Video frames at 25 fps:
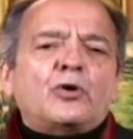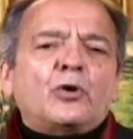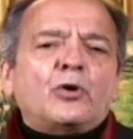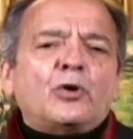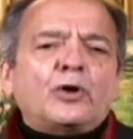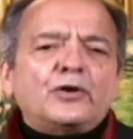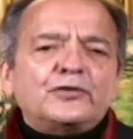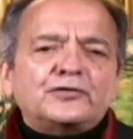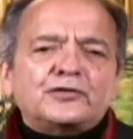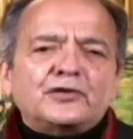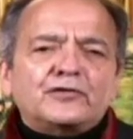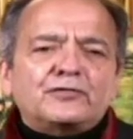the
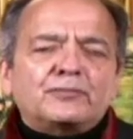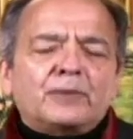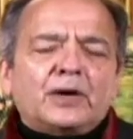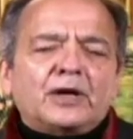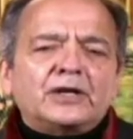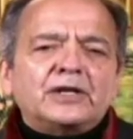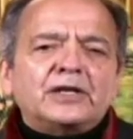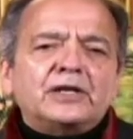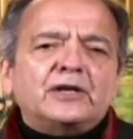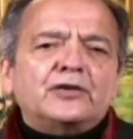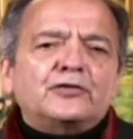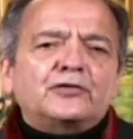cost of
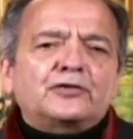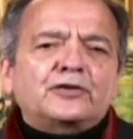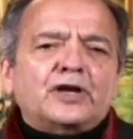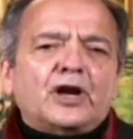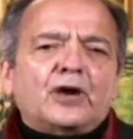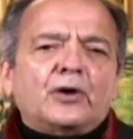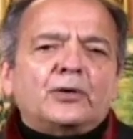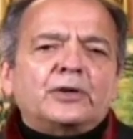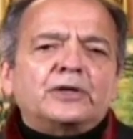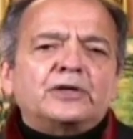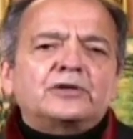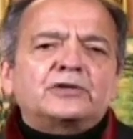money is
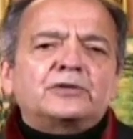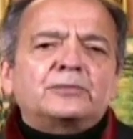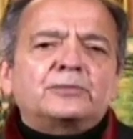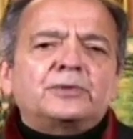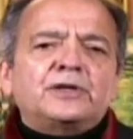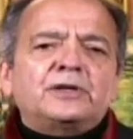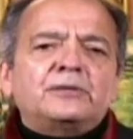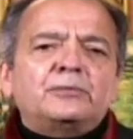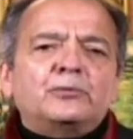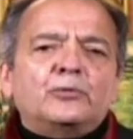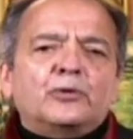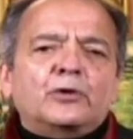going to
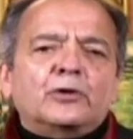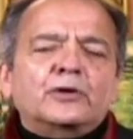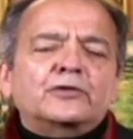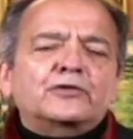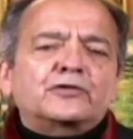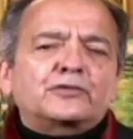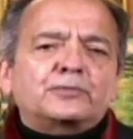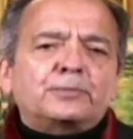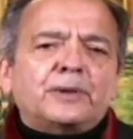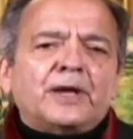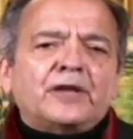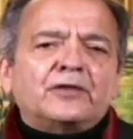be more
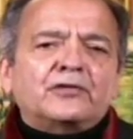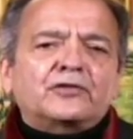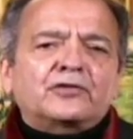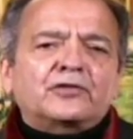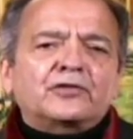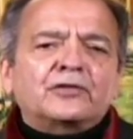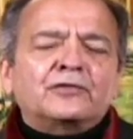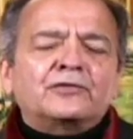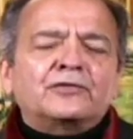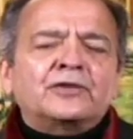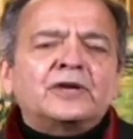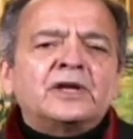
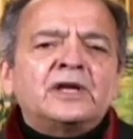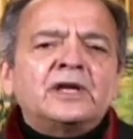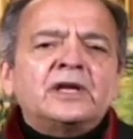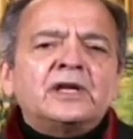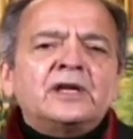expensive.